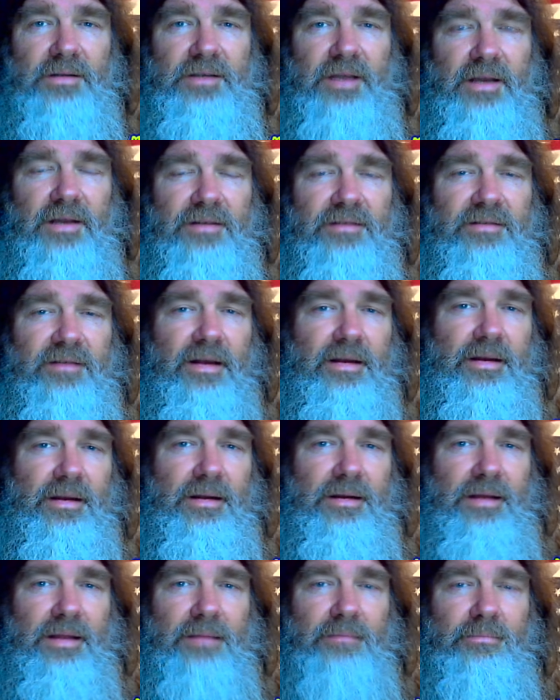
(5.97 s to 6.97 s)
take a
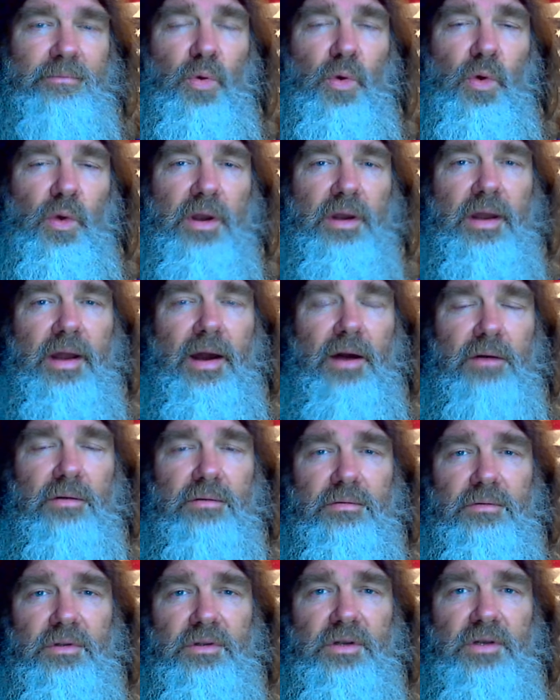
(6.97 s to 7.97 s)
second and point out
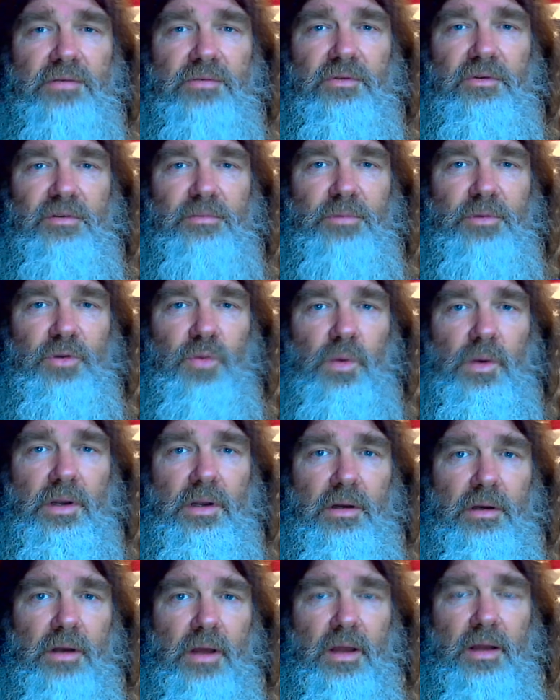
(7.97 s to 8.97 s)
the difference
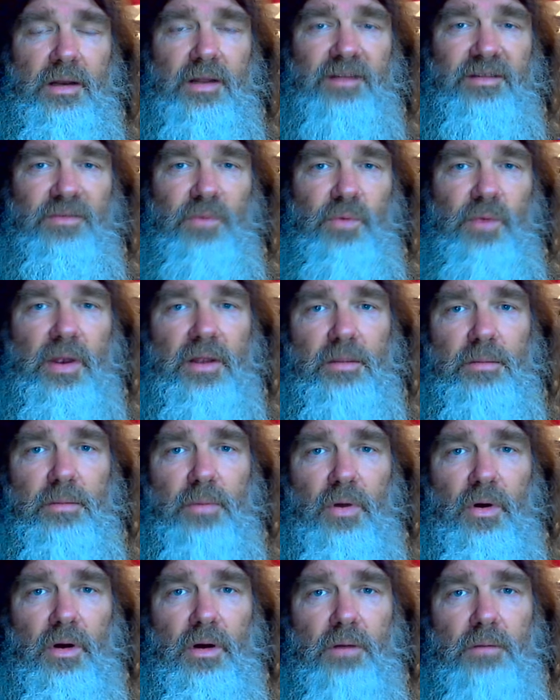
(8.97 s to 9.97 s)
between an Israeli
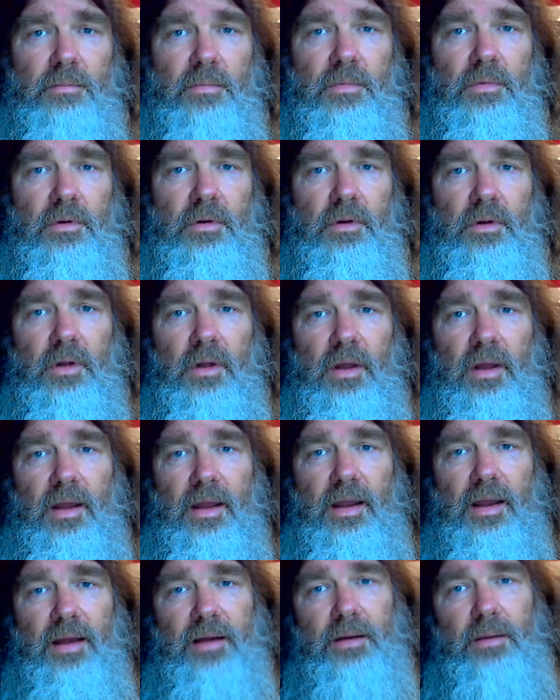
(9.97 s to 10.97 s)
bomb
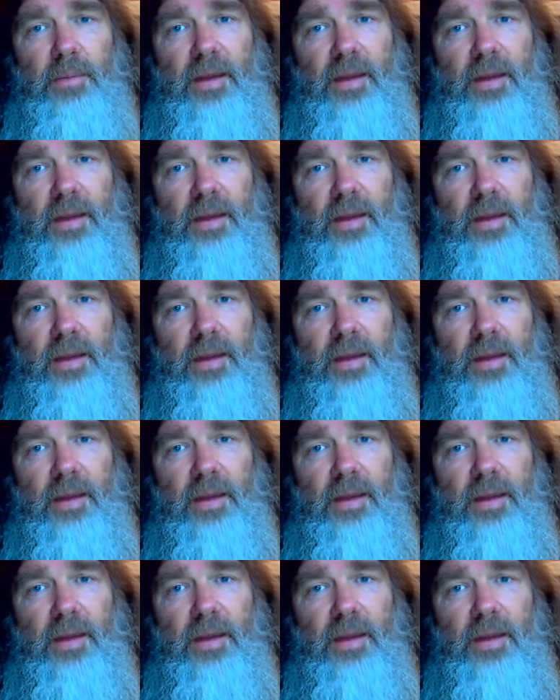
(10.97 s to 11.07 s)
and a